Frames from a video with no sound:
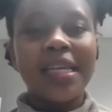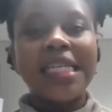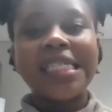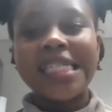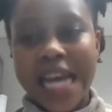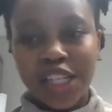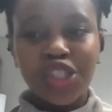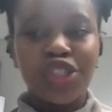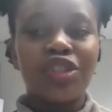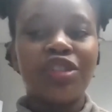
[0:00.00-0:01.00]

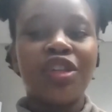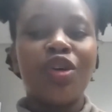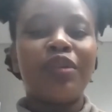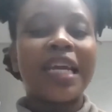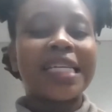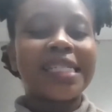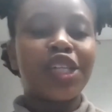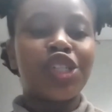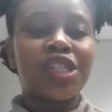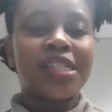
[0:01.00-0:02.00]
international
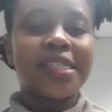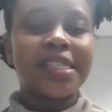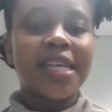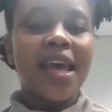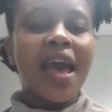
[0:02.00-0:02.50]
organizations,